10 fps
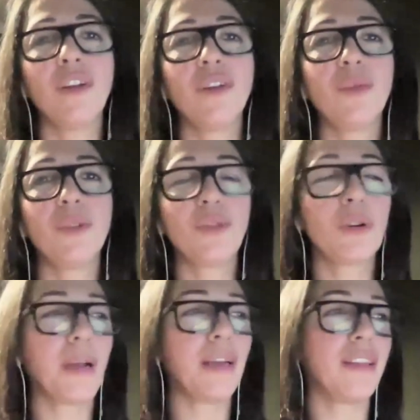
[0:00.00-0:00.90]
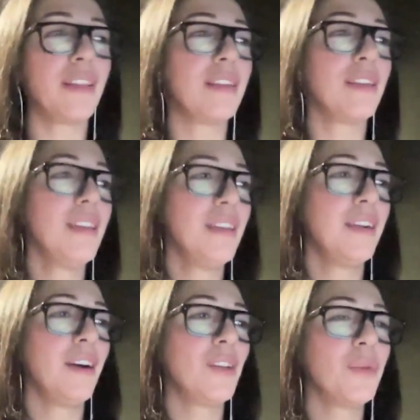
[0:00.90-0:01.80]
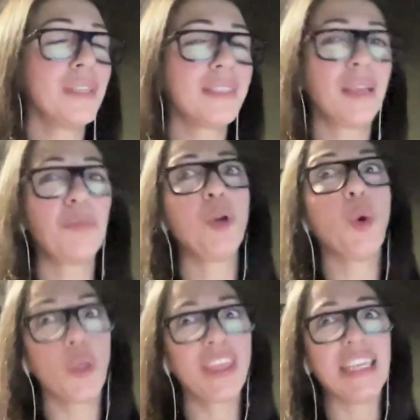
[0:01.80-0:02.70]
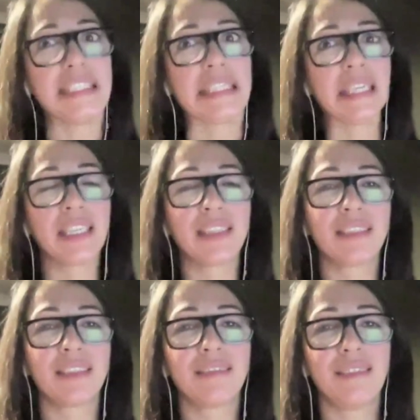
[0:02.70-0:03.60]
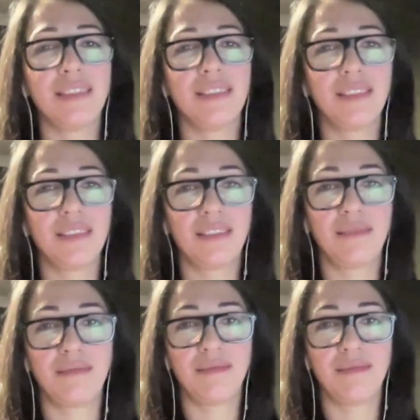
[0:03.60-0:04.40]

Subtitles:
I know we talk about, I think, I don't want to say be authentic because it's just,